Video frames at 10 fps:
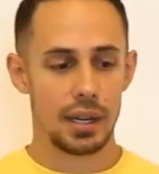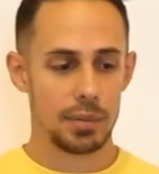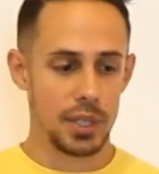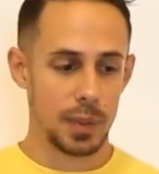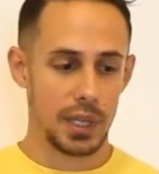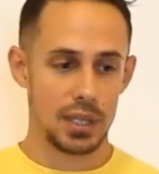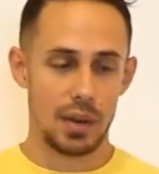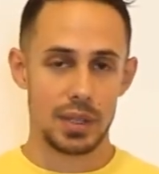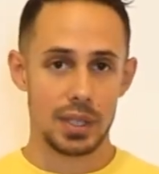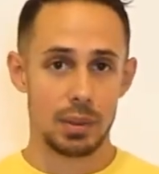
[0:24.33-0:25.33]
just because
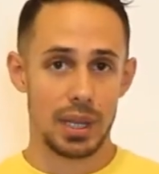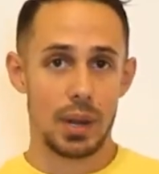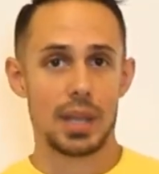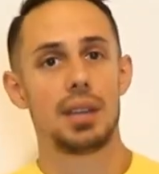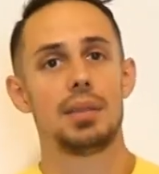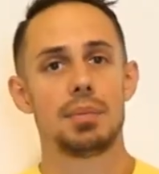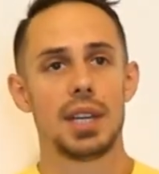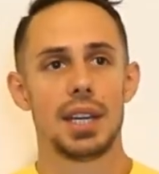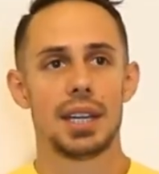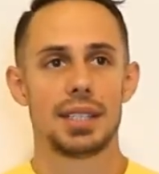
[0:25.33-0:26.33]
obviously without him,
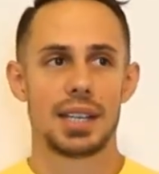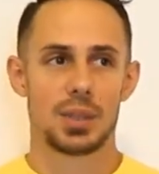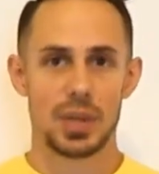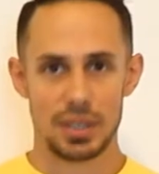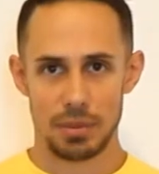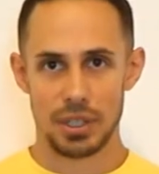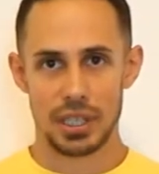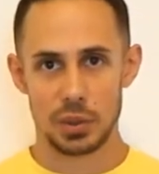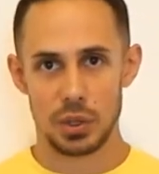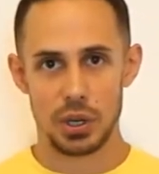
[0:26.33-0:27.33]
that takes away some of the
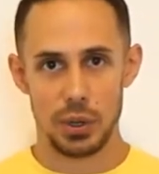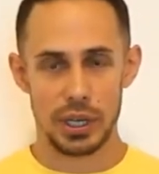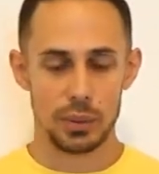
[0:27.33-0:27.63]
things we were doing.